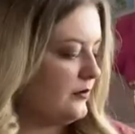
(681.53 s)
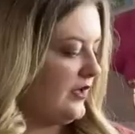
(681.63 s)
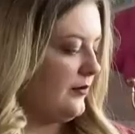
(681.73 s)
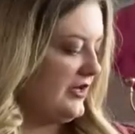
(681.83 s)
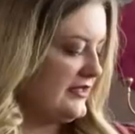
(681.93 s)
I
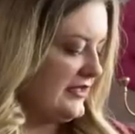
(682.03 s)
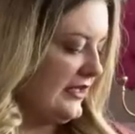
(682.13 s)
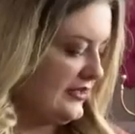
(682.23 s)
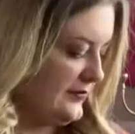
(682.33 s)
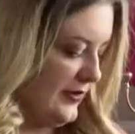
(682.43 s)
mean, it's like a
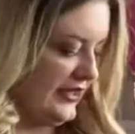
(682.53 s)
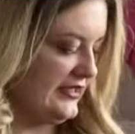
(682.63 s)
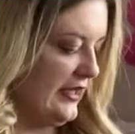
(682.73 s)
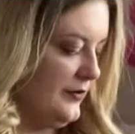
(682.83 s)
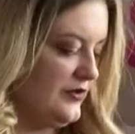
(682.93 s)
big
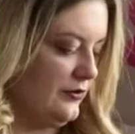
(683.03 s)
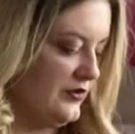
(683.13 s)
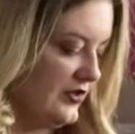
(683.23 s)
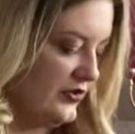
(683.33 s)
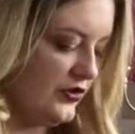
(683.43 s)
tapestry. I'm just
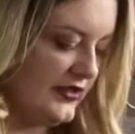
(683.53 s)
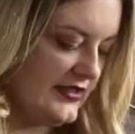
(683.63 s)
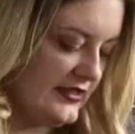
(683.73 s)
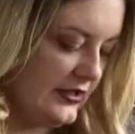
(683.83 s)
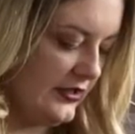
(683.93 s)
going to try and
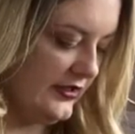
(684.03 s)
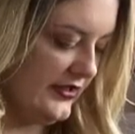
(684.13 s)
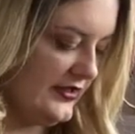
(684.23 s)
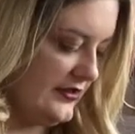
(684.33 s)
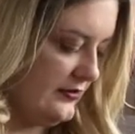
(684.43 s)
slide
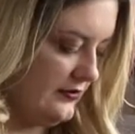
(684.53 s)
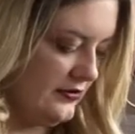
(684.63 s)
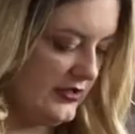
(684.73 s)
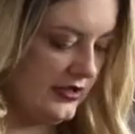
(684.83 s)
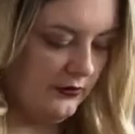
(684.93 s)
this
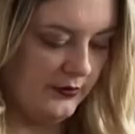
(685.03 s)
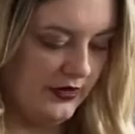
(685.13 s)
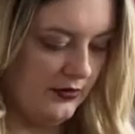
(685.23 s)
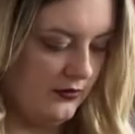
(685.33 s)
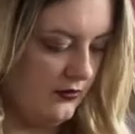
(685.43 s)
down a bit.
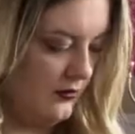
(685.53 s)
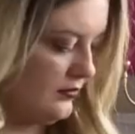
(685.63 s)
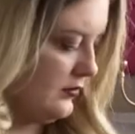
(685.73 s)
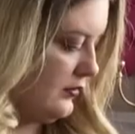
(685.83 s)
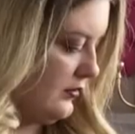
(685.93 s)

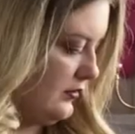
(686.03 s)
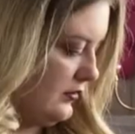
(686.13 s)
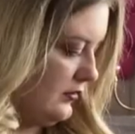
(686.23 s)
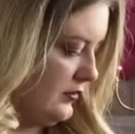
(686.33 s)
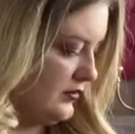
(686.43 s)

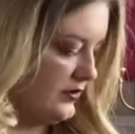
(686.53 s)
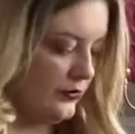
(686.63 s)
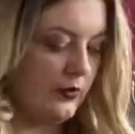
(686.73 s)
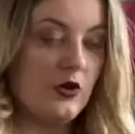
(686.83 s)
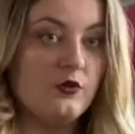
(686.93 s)
I don't want to
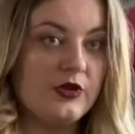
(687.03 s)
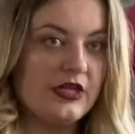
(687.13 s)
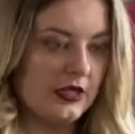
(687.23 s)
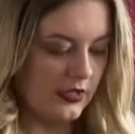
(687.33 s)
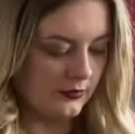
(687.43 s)
open it
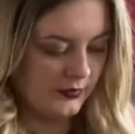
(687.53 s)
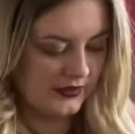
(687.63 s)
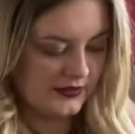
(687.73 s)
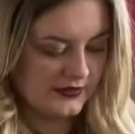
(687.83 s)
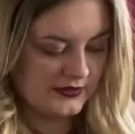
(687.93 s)
yet
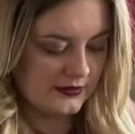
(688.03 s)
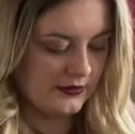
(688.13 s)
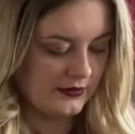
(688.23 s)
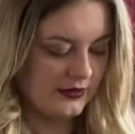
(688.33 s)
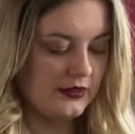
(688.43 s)
because,
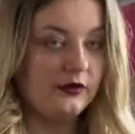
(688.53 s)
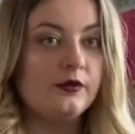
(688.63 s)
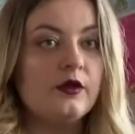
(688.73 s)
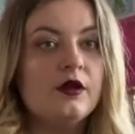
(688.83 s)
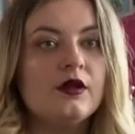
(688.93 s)
you know, I'm
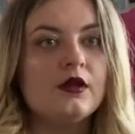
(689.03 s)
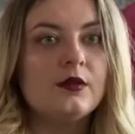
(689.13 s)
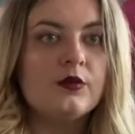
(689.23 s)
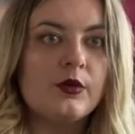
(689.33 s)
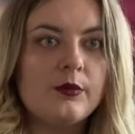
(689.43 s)

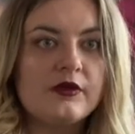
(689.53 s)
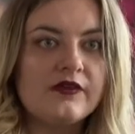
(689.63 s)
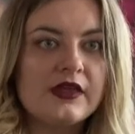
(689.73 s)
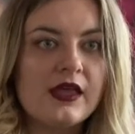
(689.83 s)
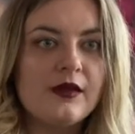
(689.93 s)
not moving
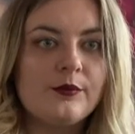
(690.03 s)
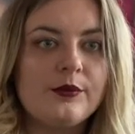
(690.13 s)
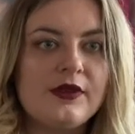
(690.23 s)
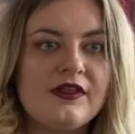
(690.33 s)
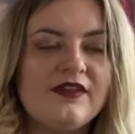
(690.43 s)
yet. But
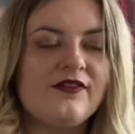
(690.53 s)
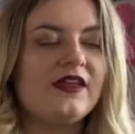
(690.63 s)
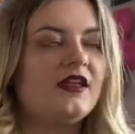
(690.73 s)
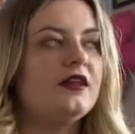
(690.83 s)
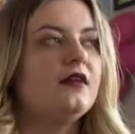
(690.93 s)
if I
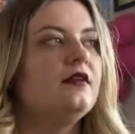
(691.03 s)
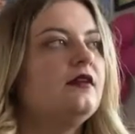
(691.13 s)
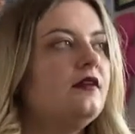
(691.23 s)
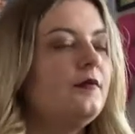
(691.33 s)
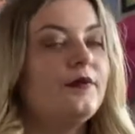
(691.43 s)
can...
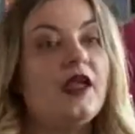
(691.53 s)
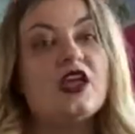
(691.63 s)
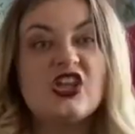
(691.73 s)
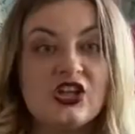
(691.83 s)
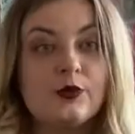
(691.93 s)
You
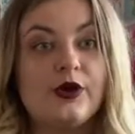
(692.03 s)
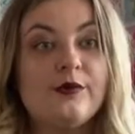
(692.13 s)
know what?